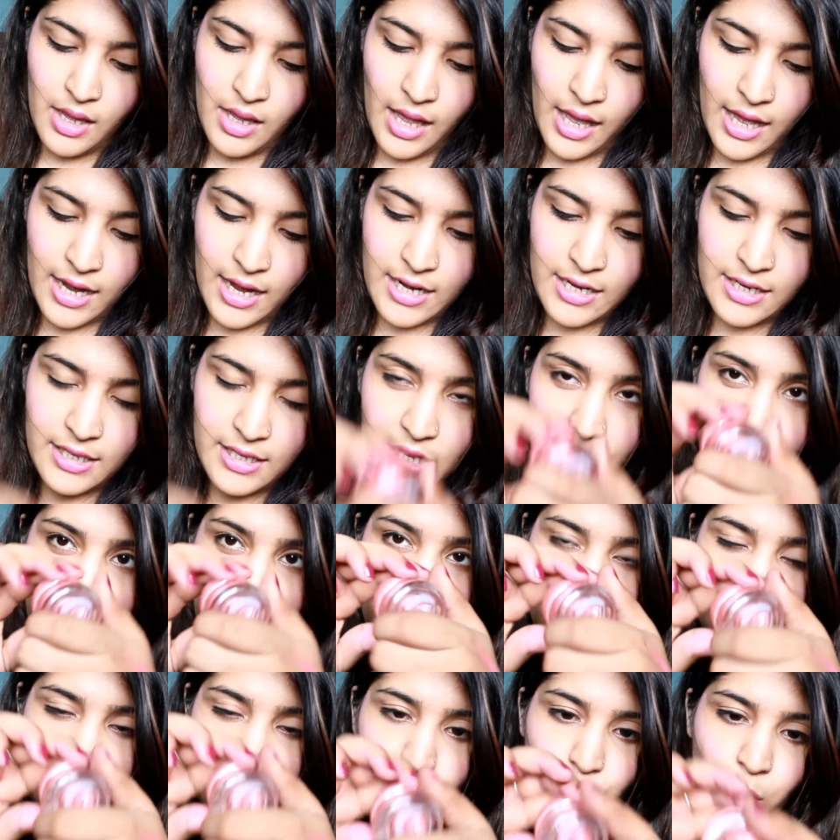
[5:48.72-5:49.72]
And then we're
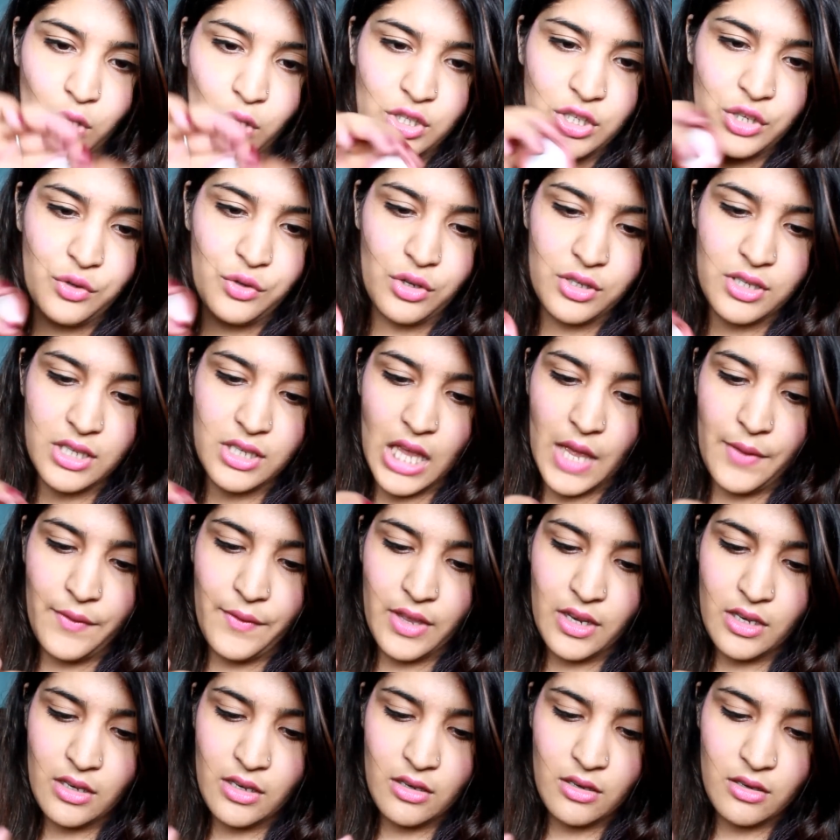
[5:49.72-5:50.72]
going to swatch
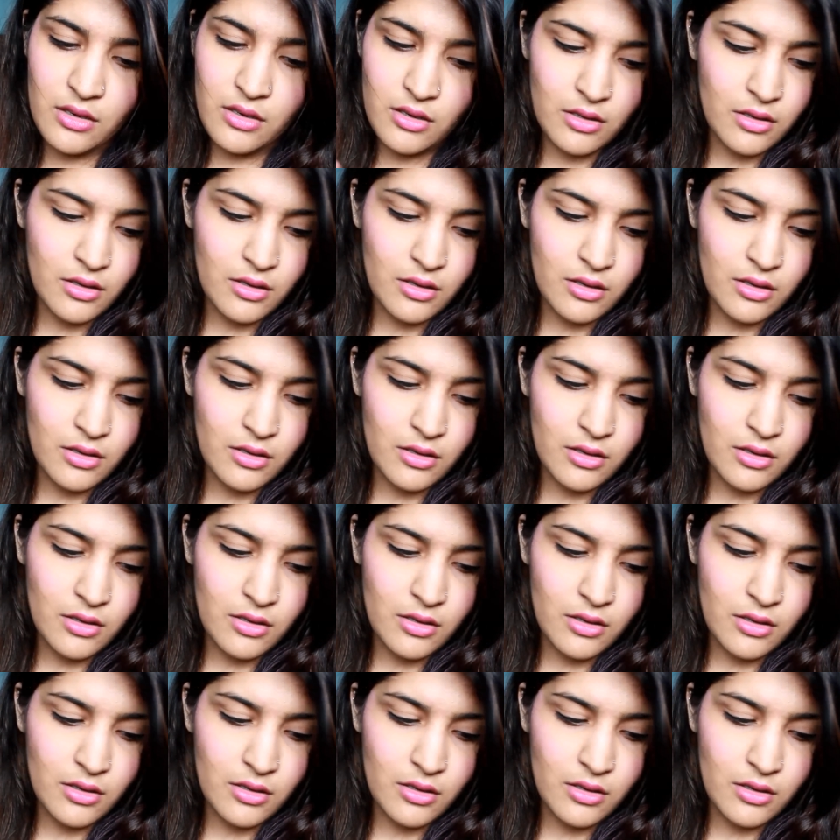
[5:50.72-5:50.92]
07.